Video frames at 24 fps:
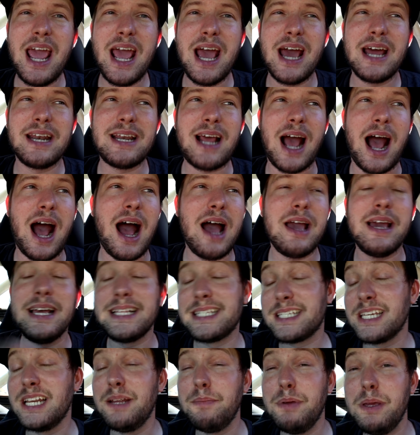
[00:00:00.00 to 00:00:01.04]
and
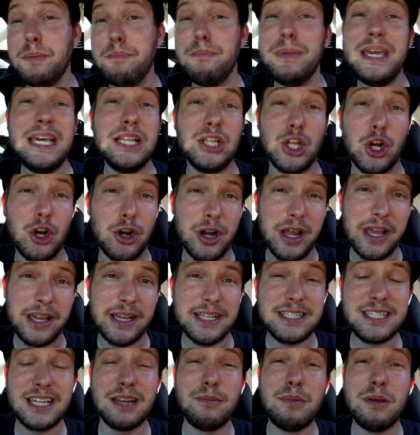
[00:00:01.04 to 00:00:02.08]
it's gonna be me learning.
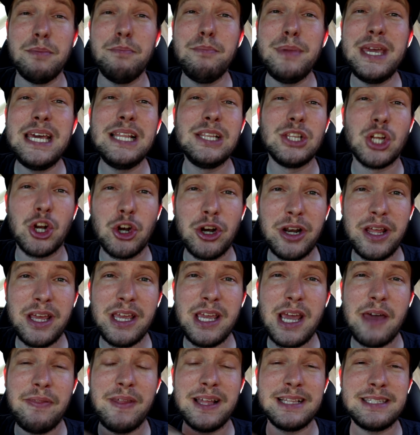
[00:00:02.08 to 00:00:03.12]
It's gonna be me
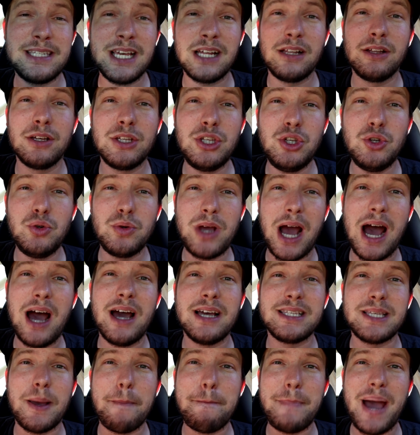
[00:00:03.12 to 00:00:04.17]
learning and then telling you
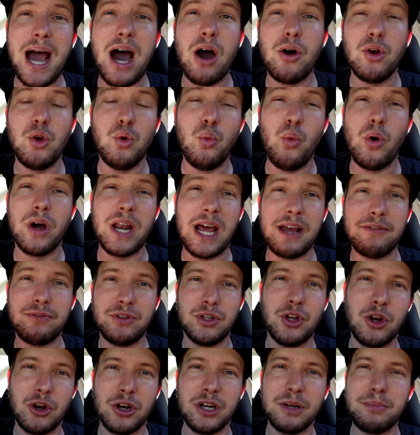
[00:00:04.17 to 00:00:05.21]
guys about what I've
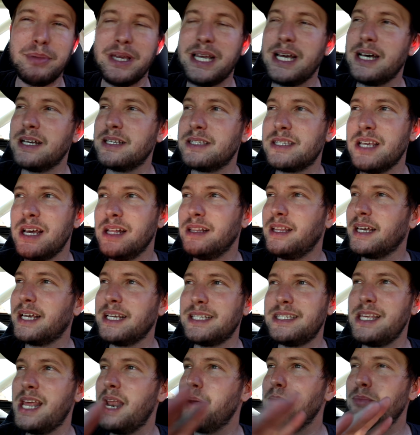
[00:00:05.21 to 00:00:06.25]
learned, because like I
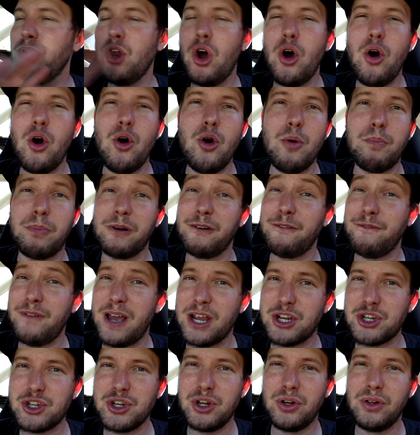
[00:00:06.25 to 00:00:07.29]
said, I'm no
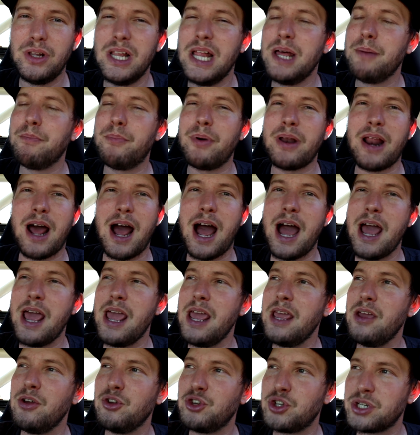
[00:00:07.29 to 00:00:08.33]
professional, but
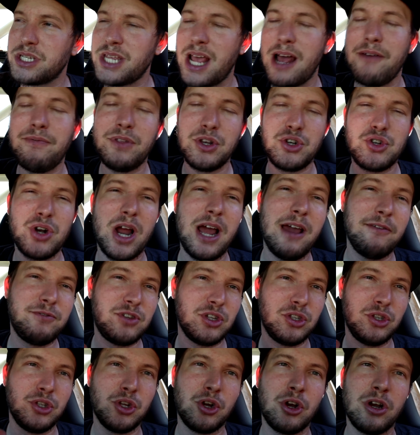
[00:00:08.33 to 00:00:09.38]
I just have the drive
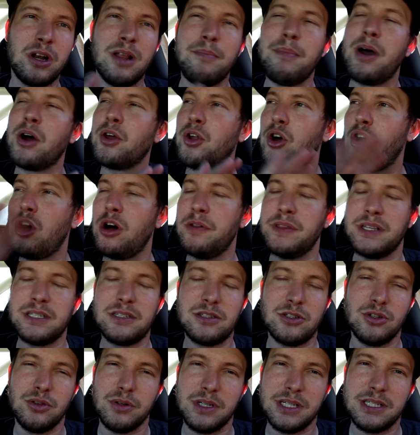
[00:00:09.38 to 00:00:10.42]
to learn about all this
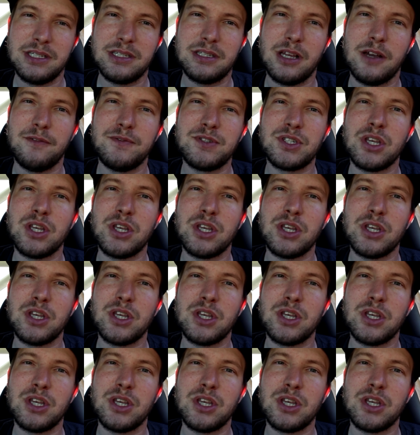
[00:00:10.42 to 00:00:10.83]
tuning stuff.